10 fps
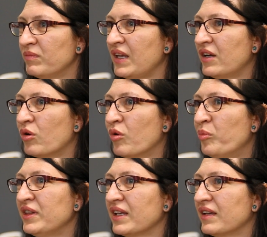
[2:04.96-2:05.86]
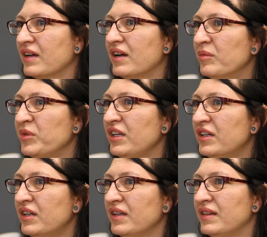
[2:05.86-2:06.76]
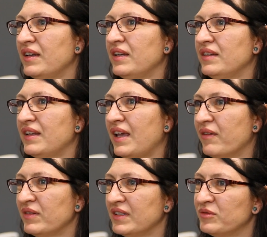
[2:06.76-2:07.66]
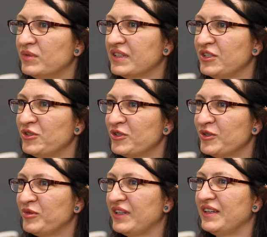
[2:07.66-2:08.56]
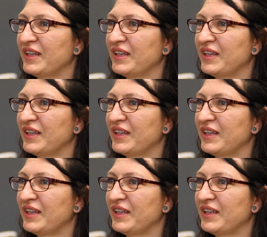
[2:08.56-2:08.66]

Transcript: They are open, they can come here, and they, they have this relationship that they